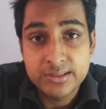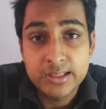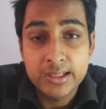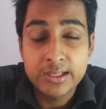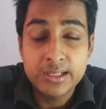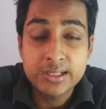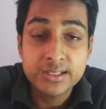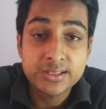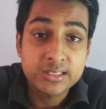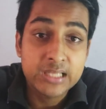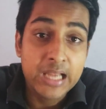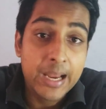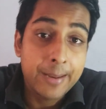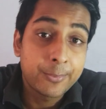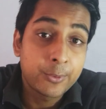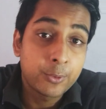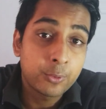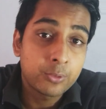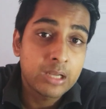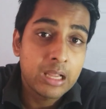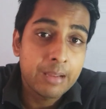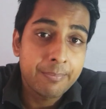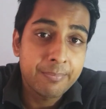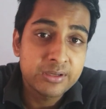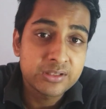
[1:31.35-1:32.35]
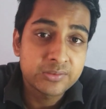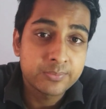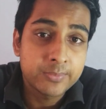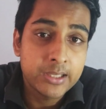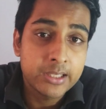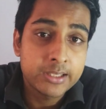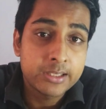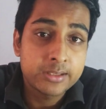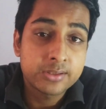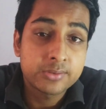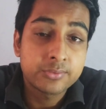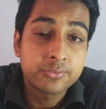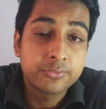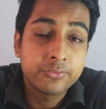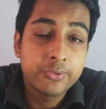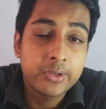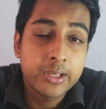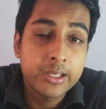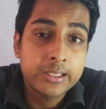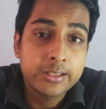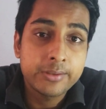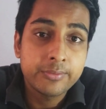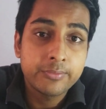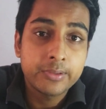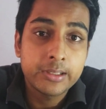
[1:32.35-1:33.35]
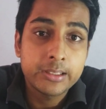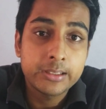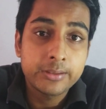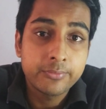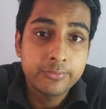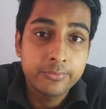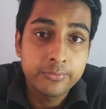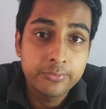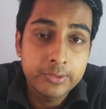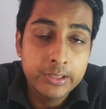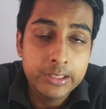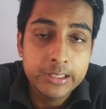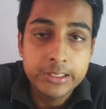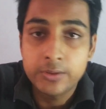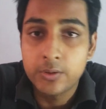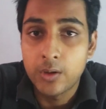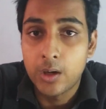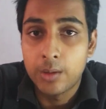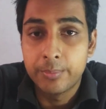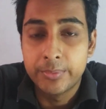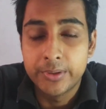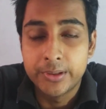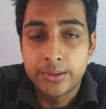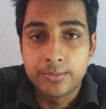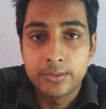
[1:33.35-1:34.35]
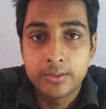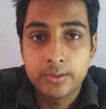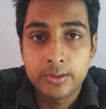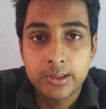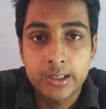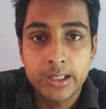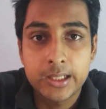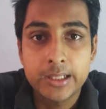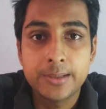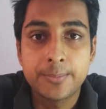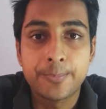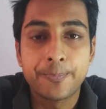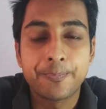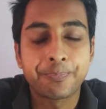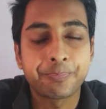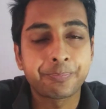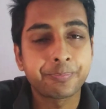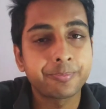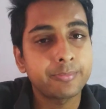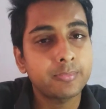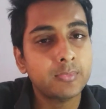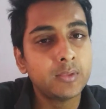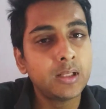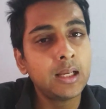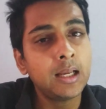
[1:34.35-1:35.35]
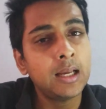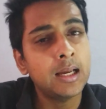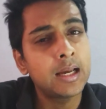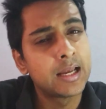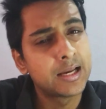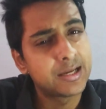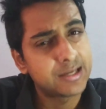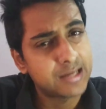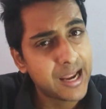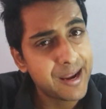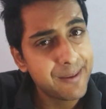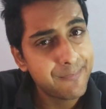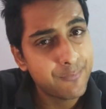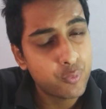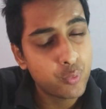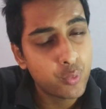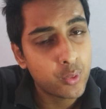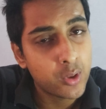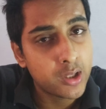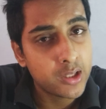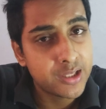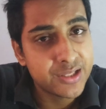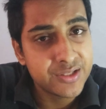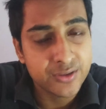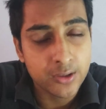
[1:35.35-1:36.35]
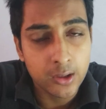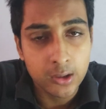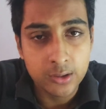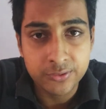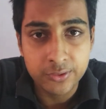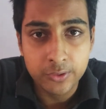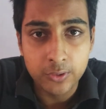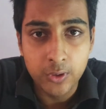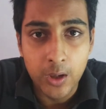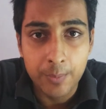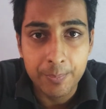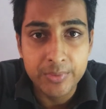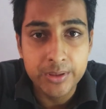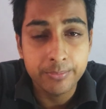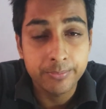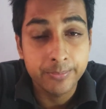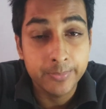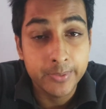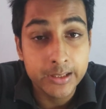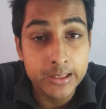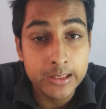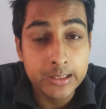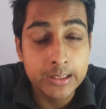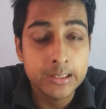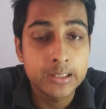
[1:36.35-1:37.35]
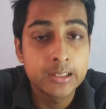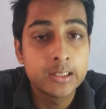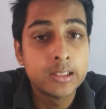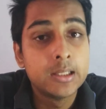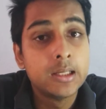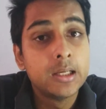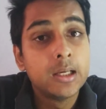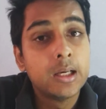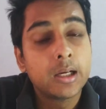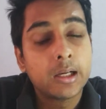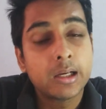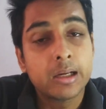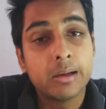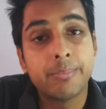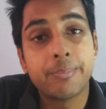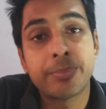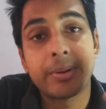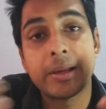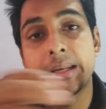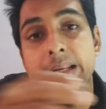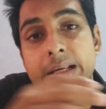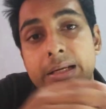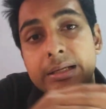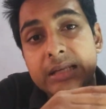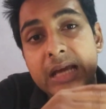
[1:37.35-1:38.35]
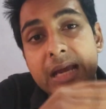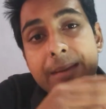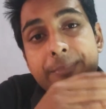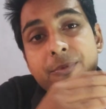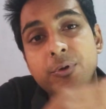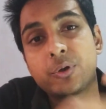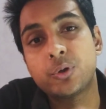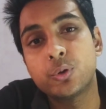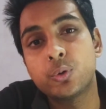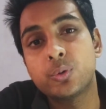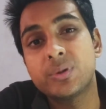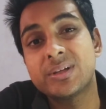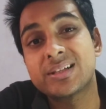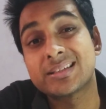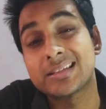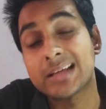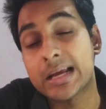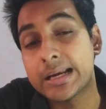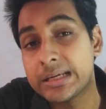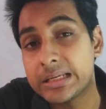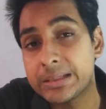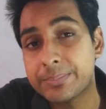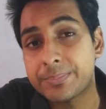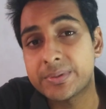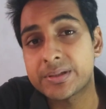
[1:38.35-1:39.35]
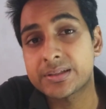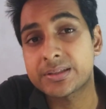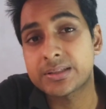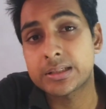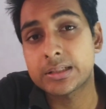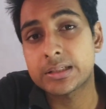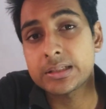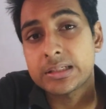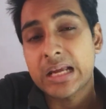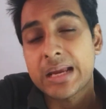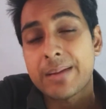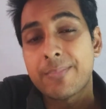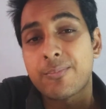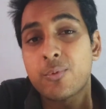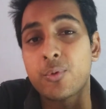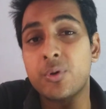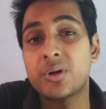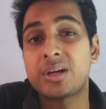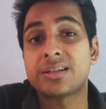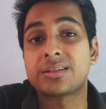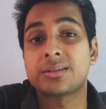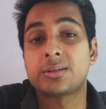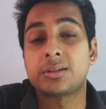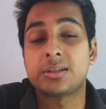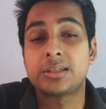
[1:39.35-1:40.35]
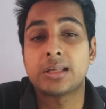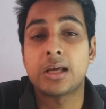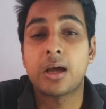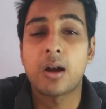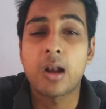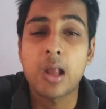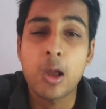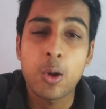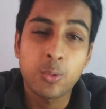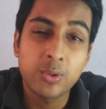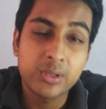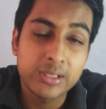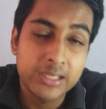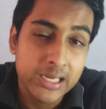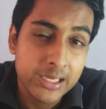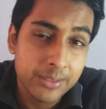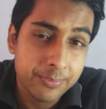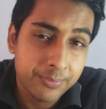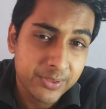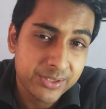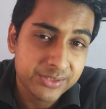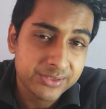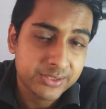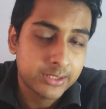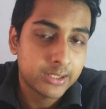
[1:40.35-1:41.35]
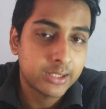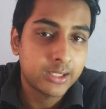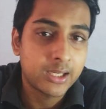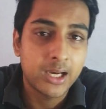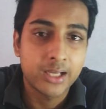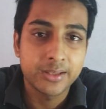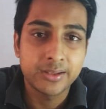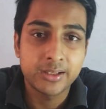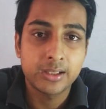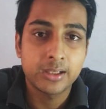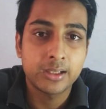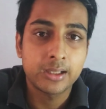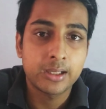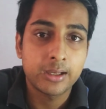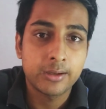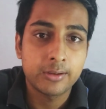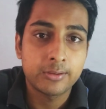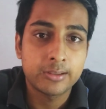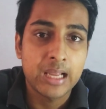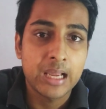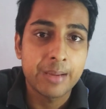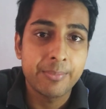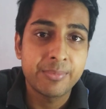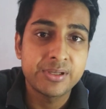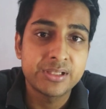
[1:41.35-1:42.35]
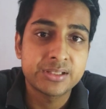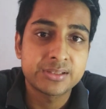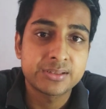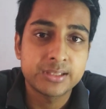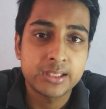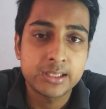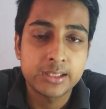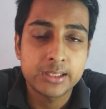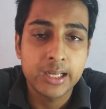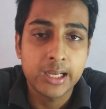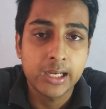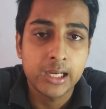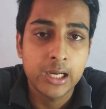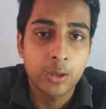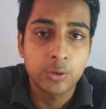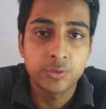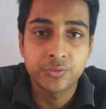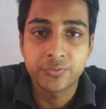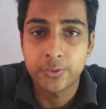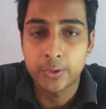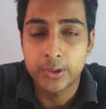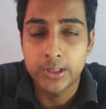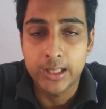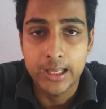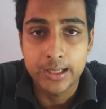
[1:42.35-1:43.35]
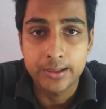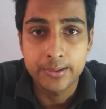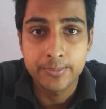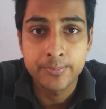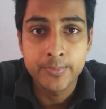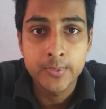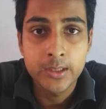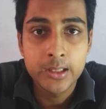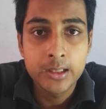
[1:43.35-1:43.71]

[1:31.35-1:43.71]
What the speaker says: That is, type 2 diabetes mellitus is very common, right? And type 1 is also common, but comparing type 2 is 90%, type 1 is around 10%, and other diabetes it accounts for that.